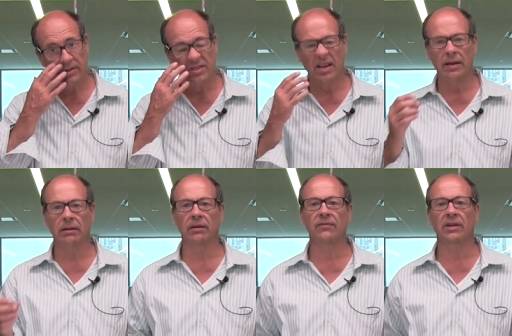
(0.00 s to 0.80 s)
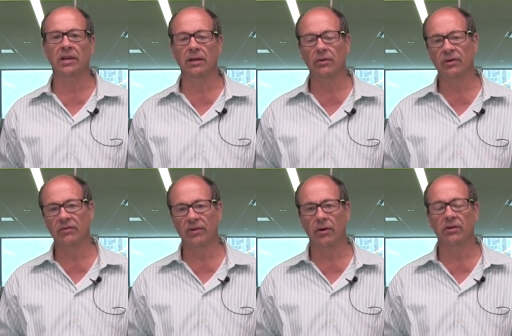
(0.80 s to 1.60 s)
decide to leave the EU and
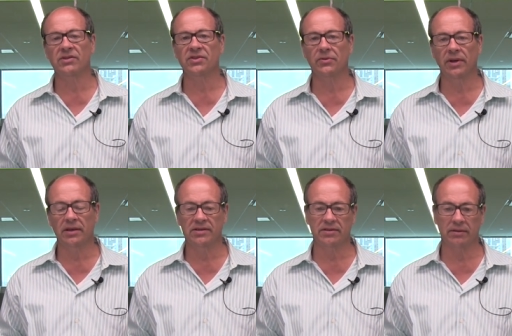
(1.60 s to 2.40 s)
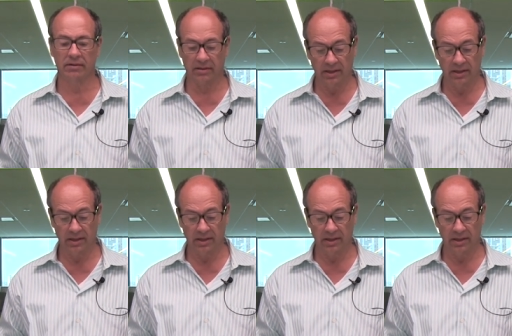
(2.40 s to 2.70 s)
the vote in two weeks, uh,